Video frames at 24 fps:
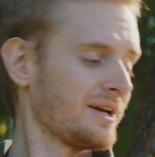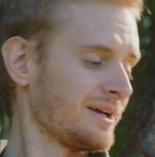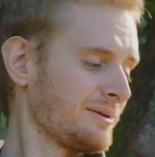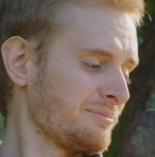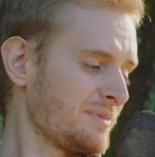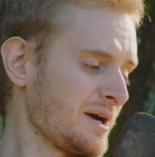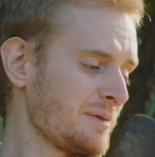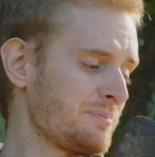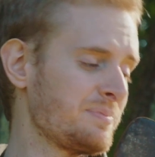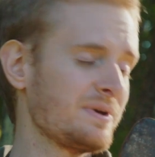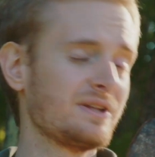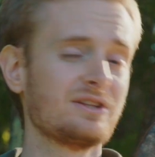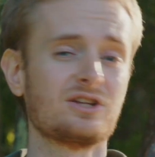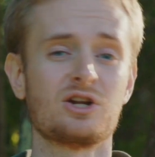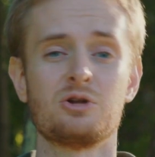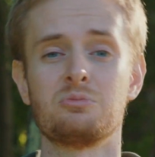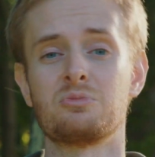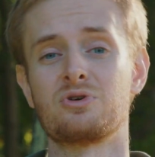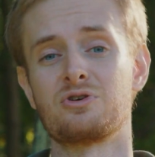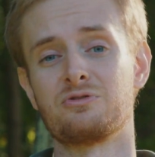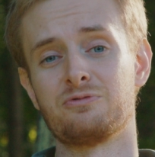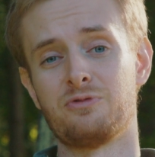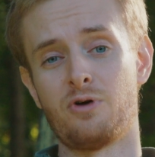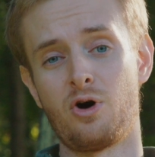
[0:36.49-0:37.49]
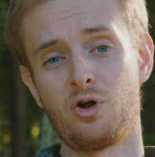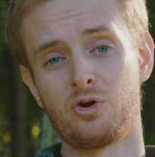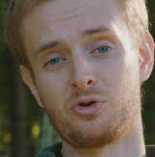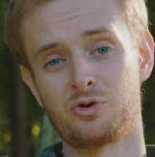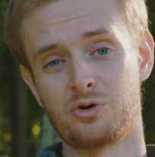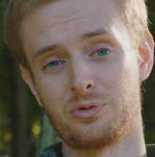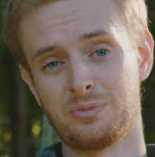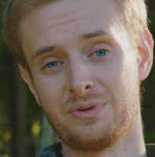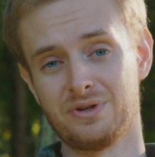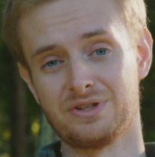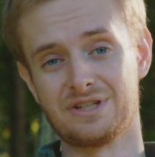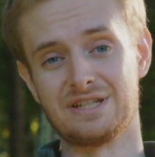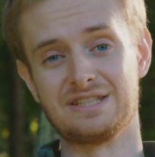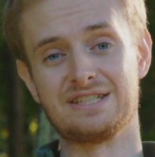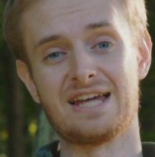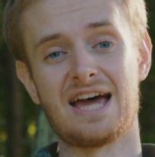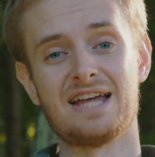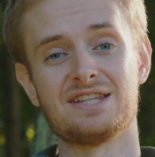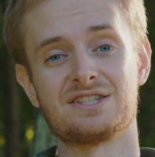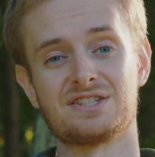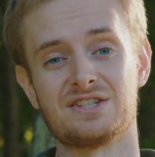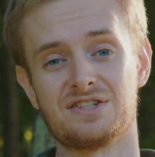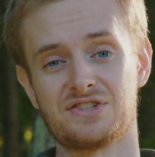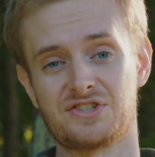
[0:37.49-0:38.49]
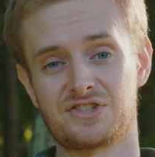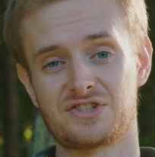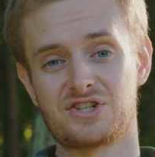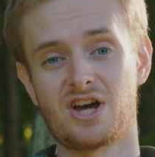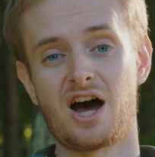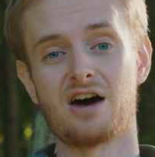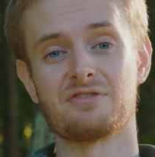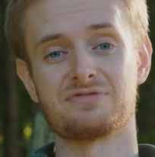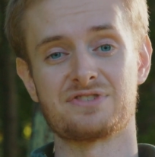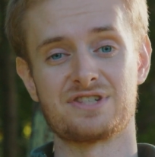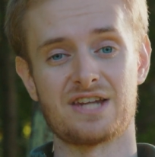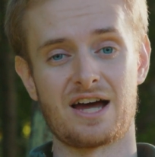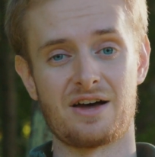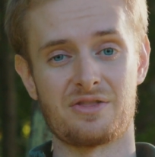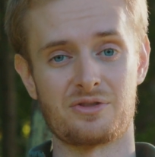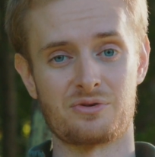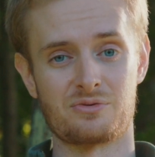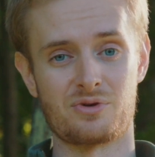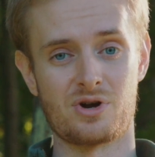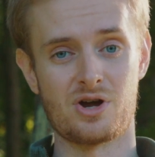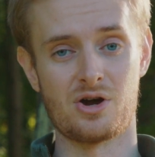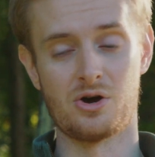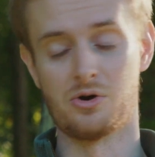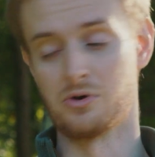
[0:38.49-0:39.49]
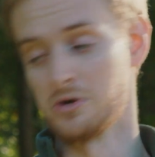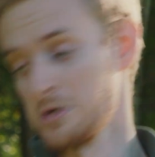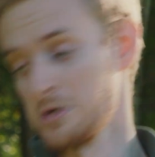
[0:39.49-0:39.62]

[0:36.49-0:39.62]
it might be a little more vulnerable to dents and scuffs down the road.